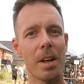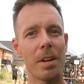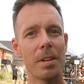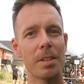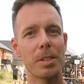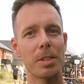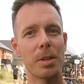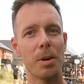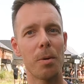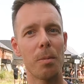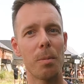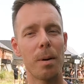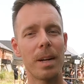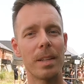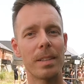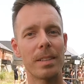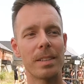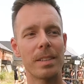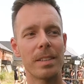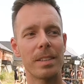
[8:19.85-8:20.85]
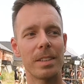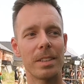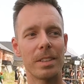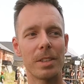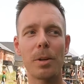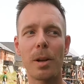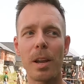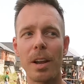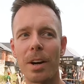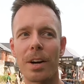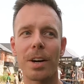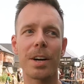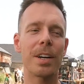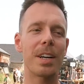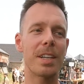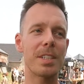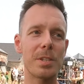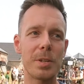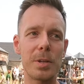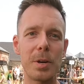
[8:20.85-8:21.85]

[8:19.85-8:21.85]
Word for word: so but uh, you learn as you